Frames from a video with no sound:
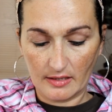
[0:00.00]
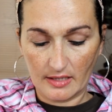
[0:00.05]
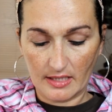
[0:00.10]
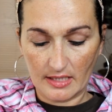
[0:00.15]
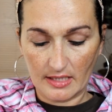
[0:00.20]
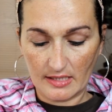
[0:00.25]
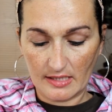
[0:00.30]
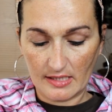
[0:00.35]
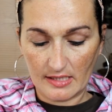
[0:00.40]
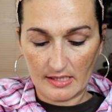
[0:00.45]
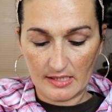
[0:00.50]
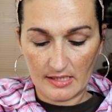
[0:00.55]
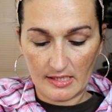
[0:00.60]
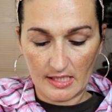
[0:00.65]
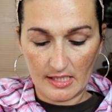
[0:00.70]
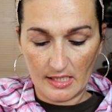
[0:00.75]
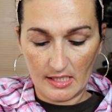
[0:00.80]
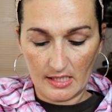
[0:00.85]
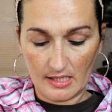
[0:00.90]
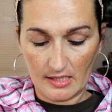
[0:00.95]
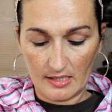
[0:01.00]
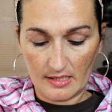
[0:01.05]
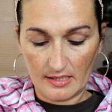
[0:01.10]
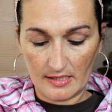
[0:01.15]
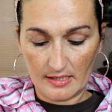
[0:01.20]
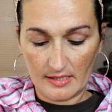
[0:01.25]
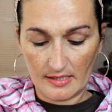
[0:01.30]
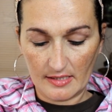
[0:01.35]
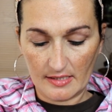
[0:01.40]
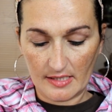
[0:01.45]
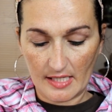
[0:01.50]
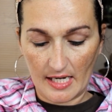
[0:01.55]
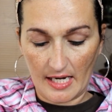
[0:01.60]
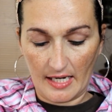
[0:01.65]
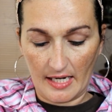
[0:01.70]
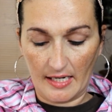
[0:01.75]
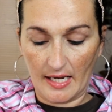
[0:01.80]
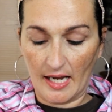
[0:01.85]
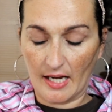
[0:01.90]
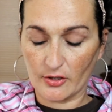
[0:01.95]
This is
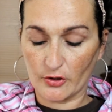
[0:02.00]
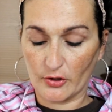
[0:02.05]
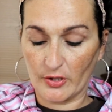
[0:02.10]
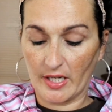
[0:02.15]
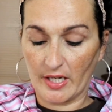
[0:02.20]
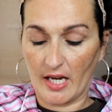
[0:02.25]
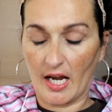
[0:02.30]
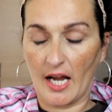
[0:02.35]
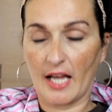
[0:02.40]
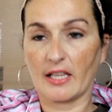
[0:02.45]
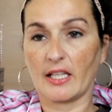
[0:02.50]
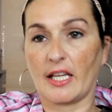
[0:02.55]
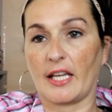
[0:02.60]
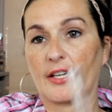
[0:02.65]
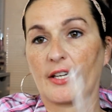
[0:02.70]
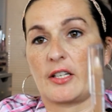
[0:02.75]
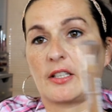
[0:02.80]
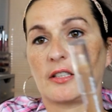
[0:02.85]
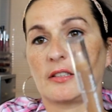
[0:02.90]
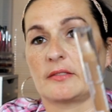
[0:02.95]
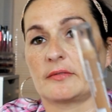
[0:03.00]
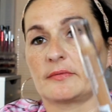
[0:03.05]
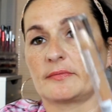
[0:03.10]
a actually a highlighter.